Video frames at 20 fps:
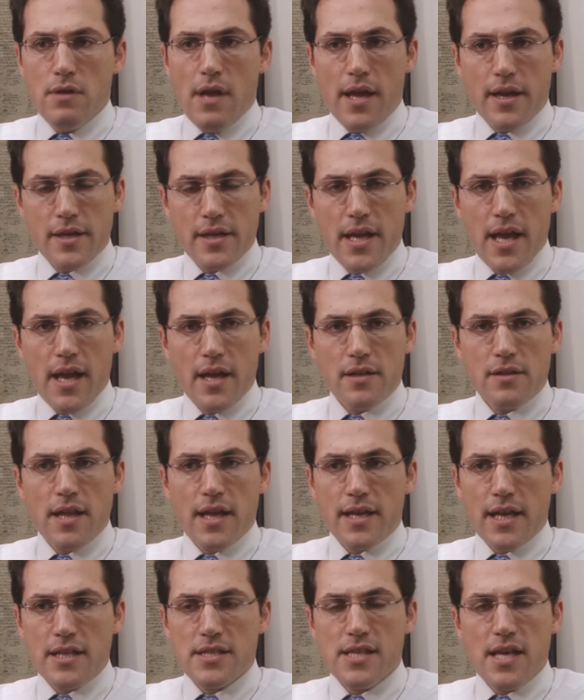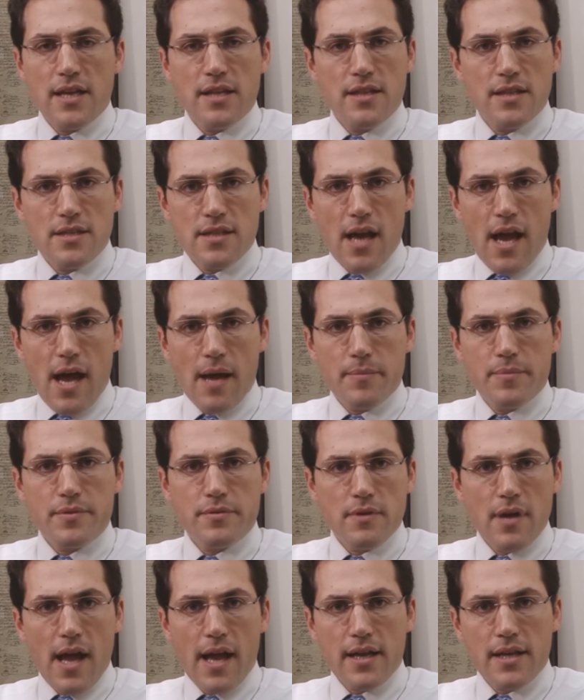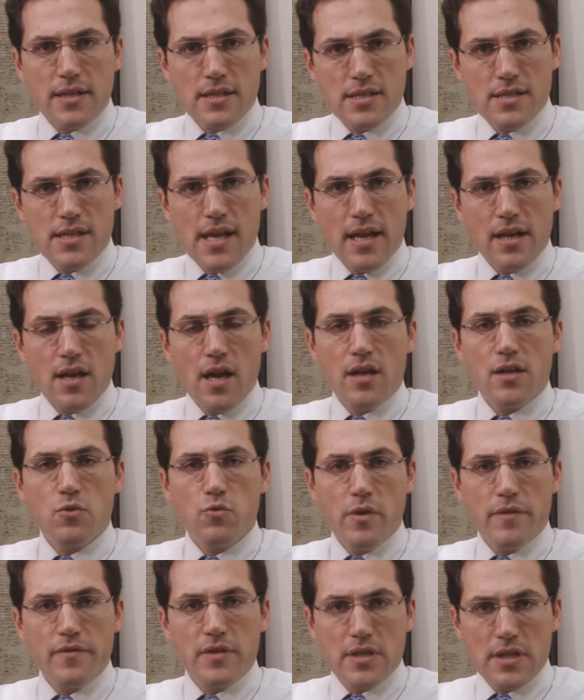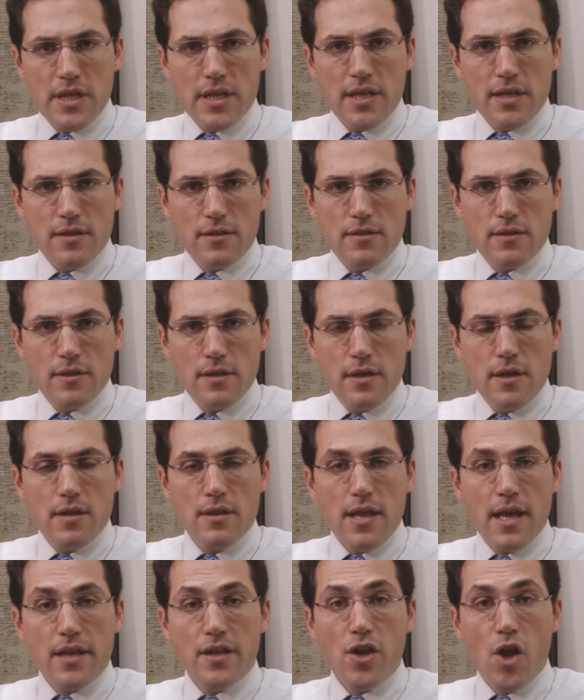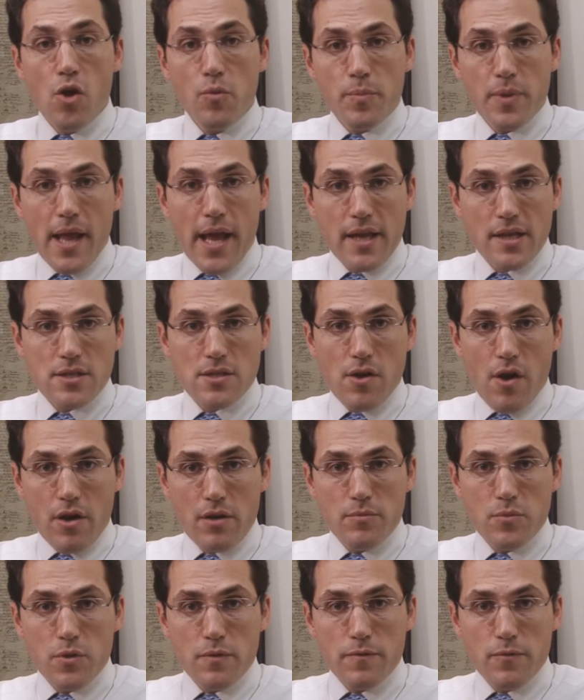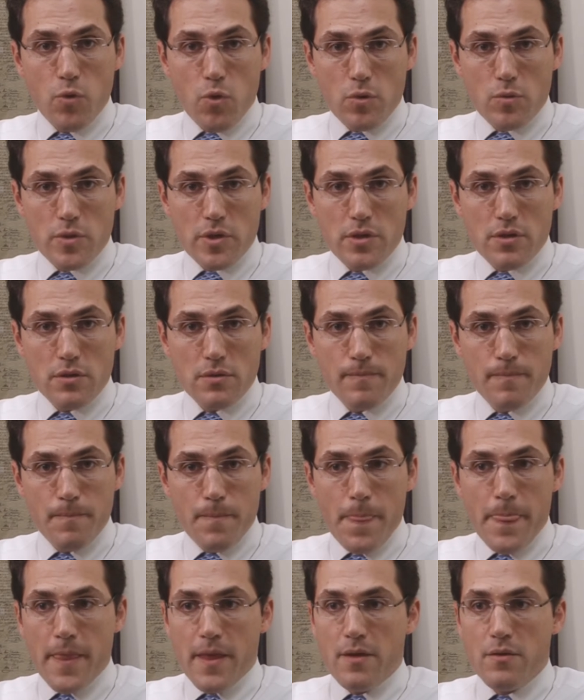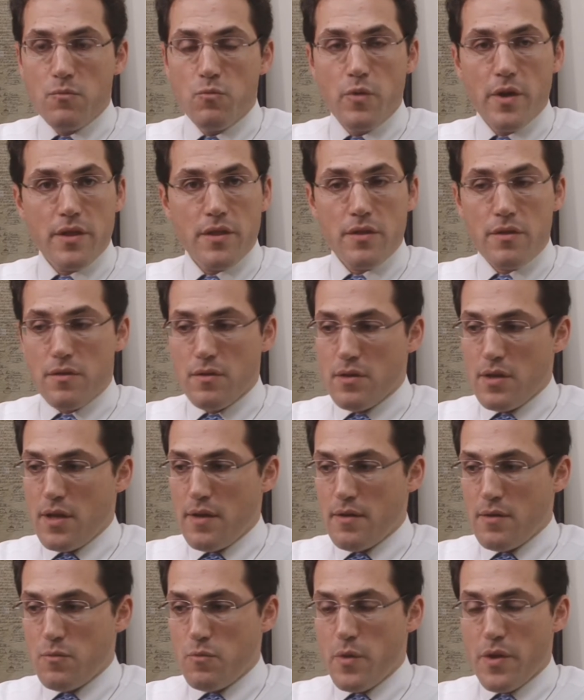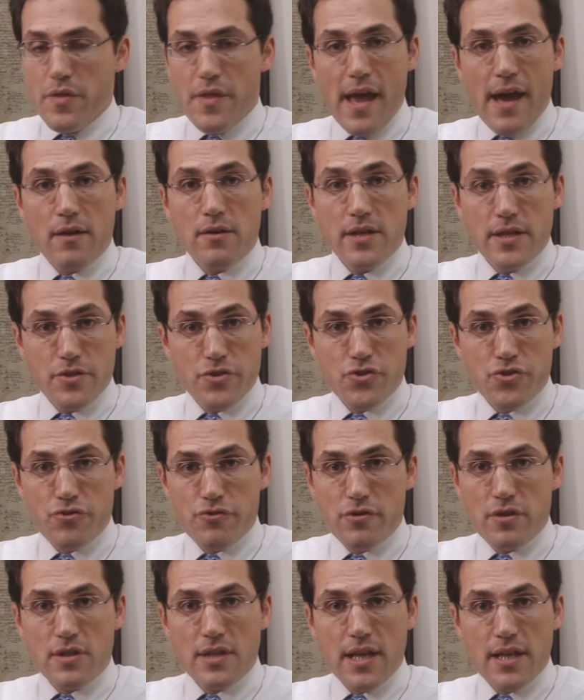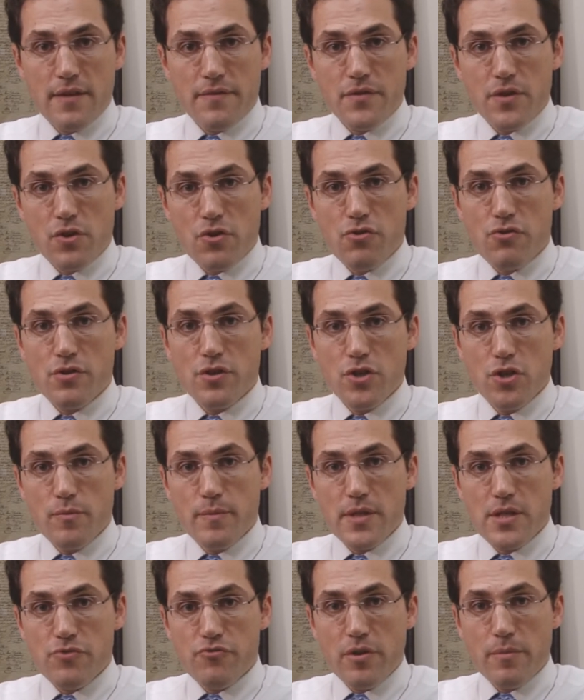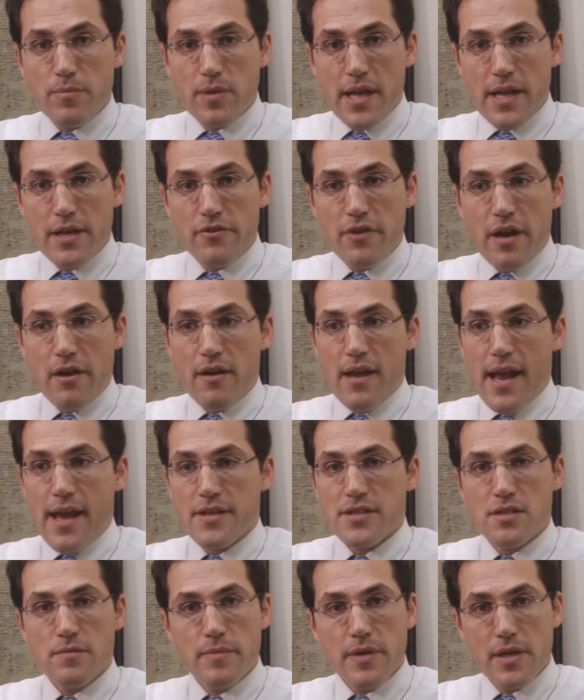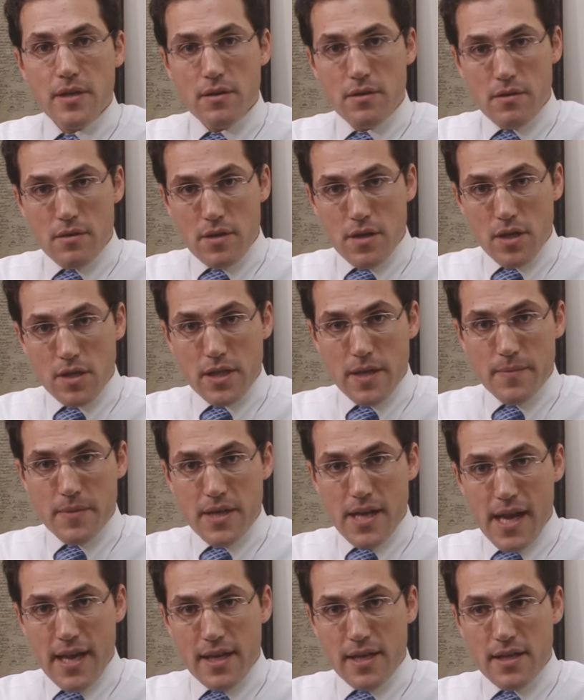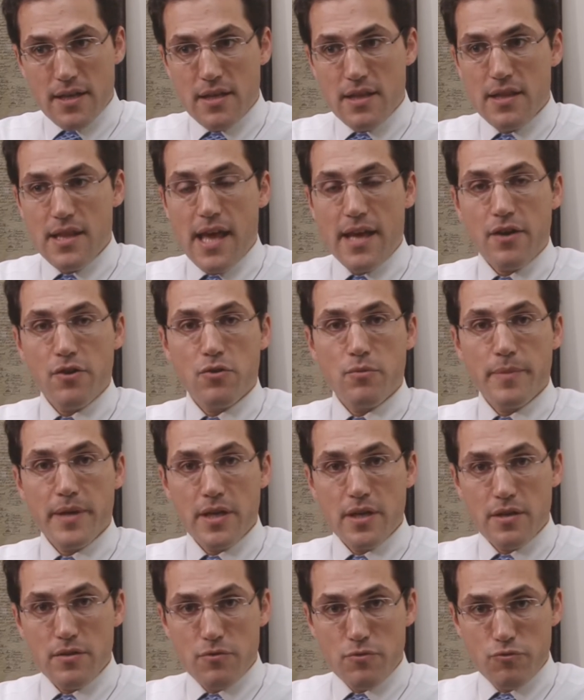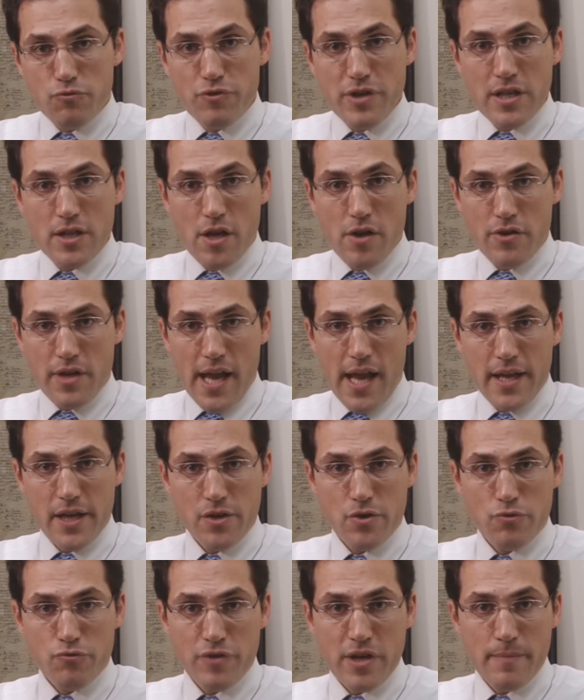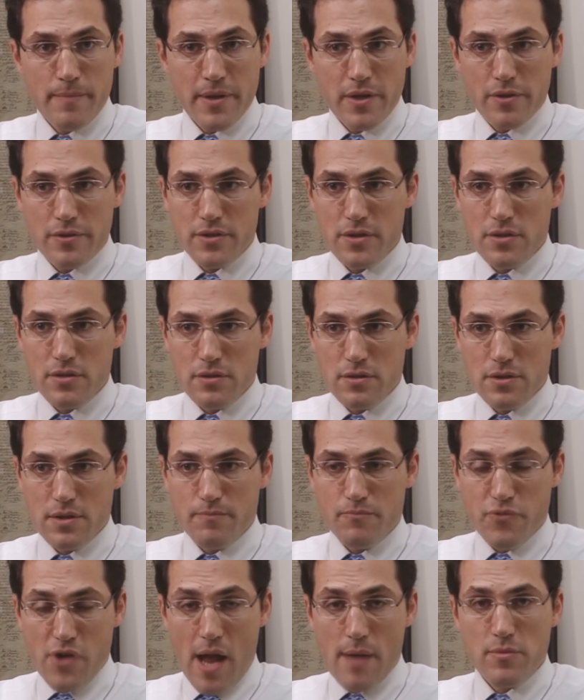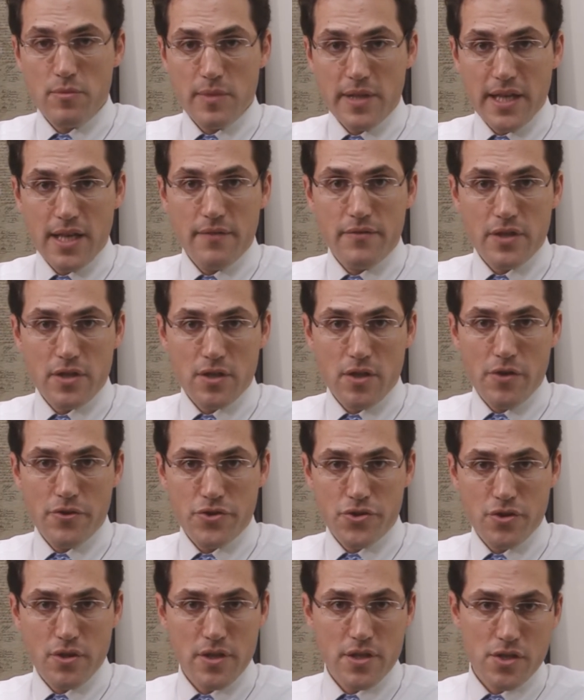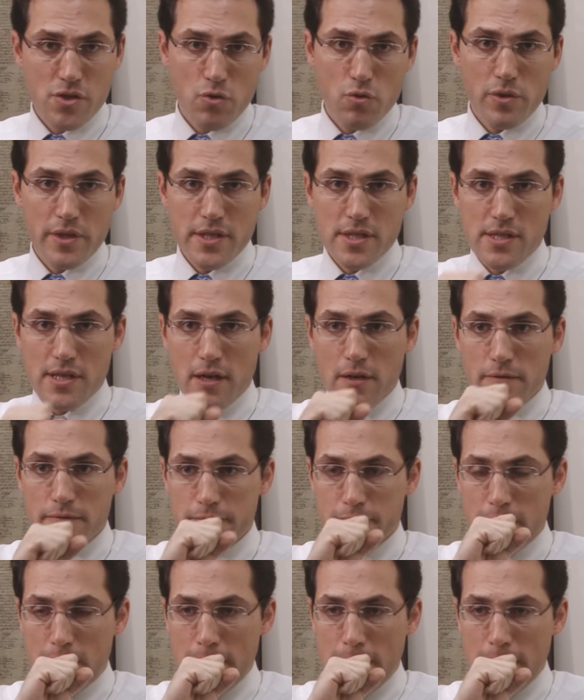And again, like I said at the top, I can state unequivocally that no plan is going to move forward without ensuring that if the current Newman Street playground has to be eliminated, that it will be relocated or rebuilt, probably even closer to the school itself.